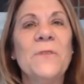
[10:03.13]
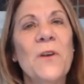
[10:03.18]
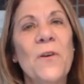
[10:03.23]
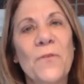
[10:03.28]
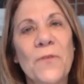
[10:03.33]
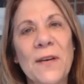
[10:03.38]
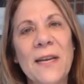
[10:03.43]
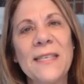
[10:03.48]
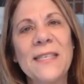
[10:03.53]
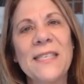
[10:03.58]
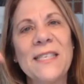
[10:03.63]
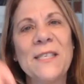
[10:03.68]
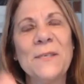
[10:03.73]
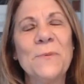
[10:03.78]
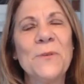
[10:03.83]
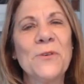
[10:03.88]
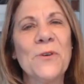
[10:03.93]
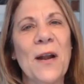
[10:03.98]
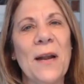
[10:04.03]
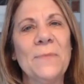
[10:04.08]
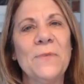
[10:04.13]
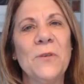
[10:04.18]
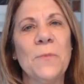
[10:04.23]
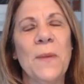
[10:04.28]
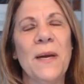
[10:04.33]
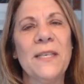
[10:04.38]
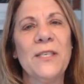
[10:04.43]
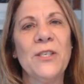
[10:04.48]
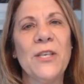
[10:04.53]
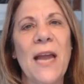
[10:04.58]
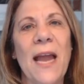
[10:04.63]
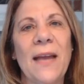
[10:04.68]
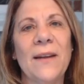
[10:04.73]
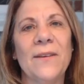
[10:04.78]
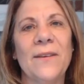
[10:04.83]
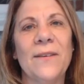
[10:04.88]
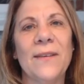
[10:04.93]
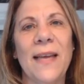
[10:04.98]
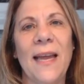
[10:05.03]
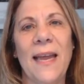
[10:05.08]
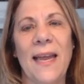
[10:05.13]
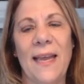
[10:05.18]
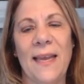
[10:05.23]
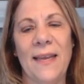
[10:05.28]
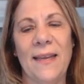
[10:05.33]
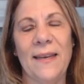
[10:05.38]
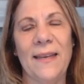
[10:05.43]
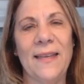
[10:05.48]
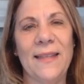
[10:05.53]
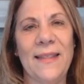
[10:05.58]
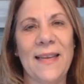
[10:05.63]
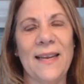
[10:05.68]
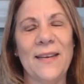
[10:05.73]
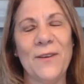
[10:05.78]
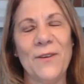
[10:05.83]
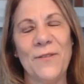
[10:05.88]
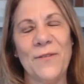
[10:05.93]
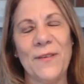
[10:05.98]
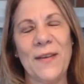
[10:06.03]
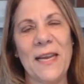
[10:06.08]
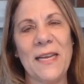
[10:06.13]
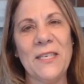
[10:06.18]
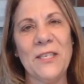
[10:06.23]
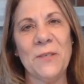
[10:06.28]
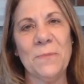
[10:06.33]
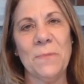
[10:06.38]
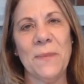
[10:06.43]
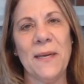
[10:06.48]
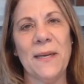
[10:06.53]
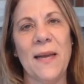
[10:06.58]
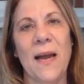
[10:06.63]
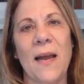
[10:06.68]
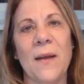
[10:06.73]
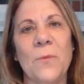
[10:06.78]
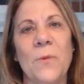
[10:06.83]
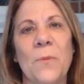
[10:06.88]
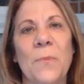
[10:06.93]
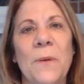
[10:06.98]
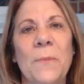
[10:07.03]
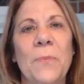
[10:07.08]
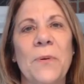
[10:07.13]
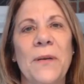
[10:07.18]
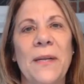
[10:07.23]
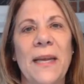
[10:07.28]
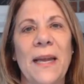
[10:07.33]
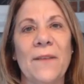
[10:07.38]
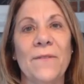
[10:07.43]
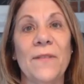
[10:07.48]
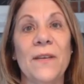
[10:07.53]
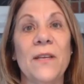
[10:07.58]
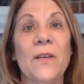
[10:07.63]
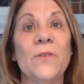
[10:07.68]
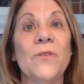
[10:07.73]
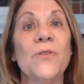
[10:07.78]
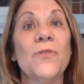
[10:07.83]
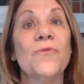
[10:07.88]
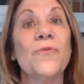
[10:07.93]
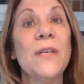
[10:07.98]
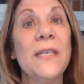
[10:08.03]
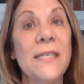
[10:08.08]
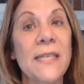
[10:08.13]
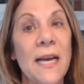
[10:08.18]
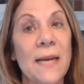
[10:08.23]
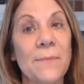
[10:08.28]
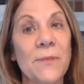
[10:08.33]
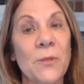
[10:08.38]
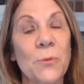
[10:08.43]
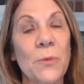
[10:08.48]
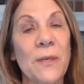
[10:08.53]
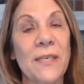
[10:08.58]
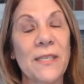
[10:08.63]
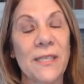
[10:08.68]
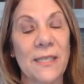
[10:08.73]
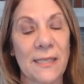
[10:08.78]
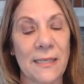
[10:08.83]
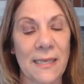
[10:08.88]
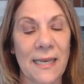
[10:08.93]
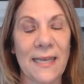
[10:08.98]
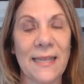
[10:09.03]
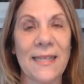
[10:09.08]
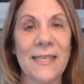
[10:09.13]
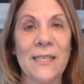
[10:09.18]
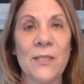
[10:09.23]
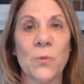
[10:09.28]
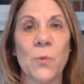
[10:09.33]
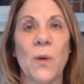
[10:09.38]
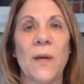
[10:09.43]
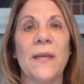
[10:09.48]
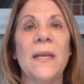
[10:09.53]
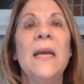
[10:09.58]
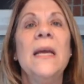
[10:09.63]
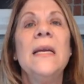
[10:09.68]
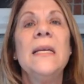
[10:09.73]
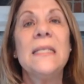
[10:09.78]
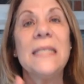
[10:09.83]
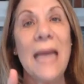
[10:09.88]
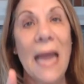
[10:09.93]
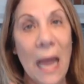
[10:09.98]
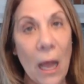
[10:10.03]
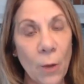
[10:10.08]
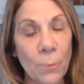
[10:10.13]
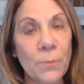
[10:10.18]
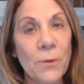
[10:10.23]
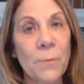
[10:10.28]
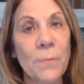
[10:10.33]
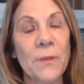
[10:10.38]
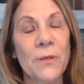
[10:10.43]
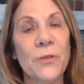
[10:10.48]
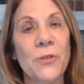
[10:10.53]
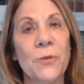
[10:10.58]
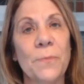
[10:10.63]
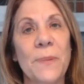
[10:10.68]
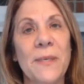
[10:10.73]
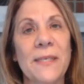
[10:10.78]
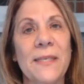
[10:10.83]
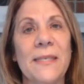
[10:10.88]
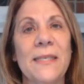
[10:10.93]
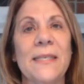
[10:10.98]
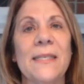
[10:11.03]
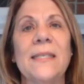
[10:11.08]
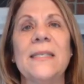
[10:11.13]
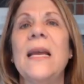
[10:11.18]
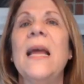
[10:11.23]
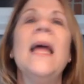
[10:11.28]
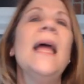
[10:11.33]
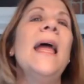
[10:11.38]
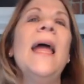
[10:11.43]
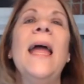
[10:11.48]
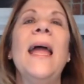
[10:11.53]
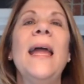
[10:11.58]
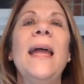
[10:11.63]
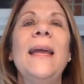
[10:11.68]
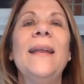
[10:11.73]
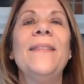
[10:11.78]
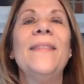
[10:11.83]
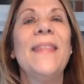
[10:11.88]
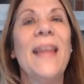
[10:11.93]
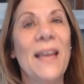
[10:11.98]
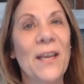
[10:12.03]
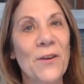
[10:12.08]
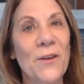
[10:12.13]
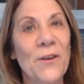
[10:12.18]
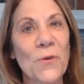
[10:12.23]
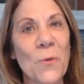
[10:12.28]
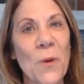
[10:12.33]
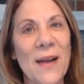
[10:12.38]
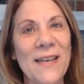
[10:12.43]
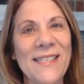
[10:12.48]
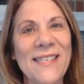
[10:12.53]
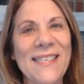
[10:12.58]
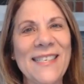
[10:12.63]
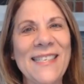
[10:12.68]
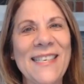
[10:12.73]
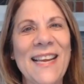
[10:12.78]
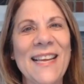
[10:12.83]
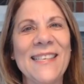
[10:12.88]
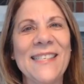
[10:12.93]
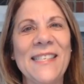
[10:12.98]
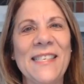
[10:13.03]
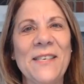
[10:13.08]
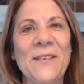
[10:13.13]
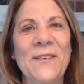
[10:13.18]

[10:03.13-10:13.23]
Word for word: Um, don't forget to subscribe to my channel and hit that notification button. I will be putting out videos three times a week, just like this one, to help you build your business. And thank you for watching today.